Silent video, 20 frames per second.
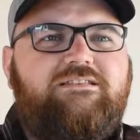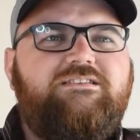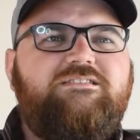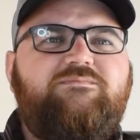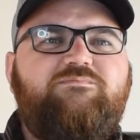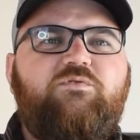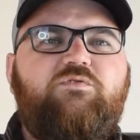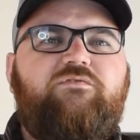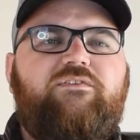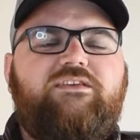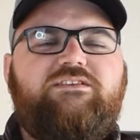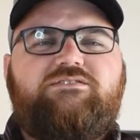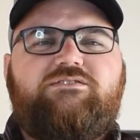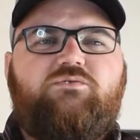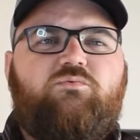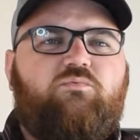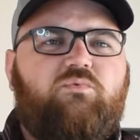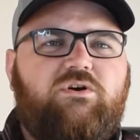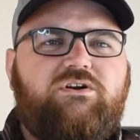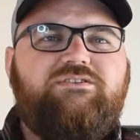This movie is the
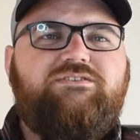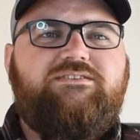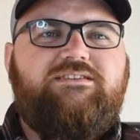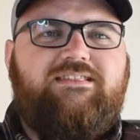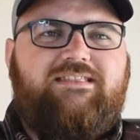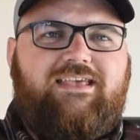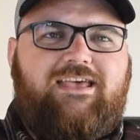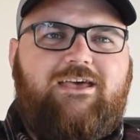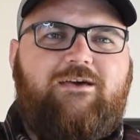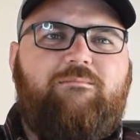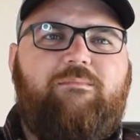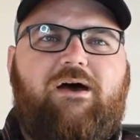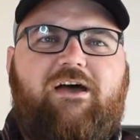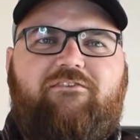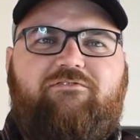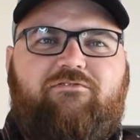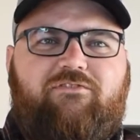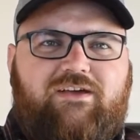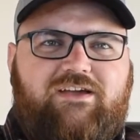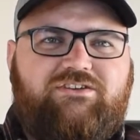worst in the MI
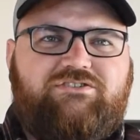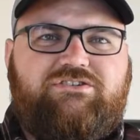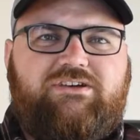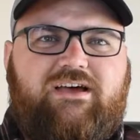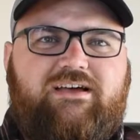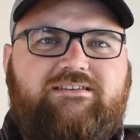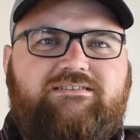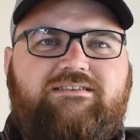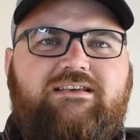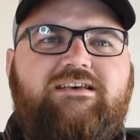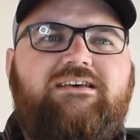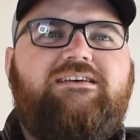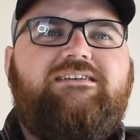franchise.